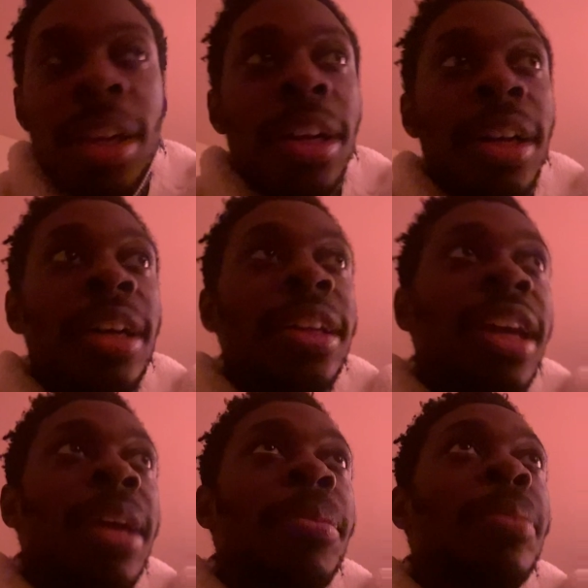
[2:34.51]

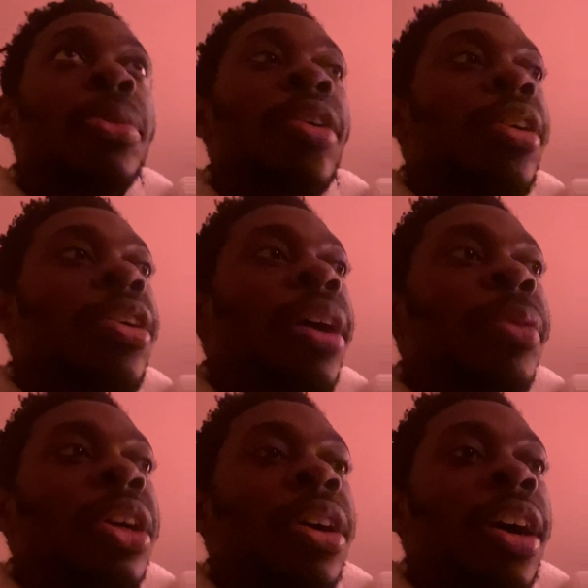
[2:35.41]
gang member, or
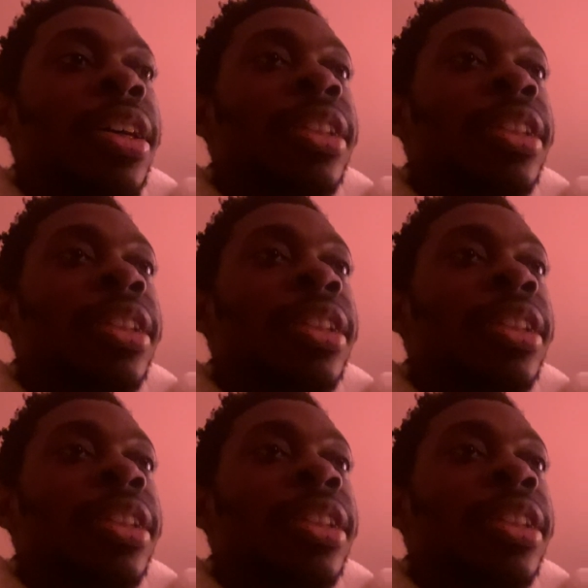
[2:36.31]
coming across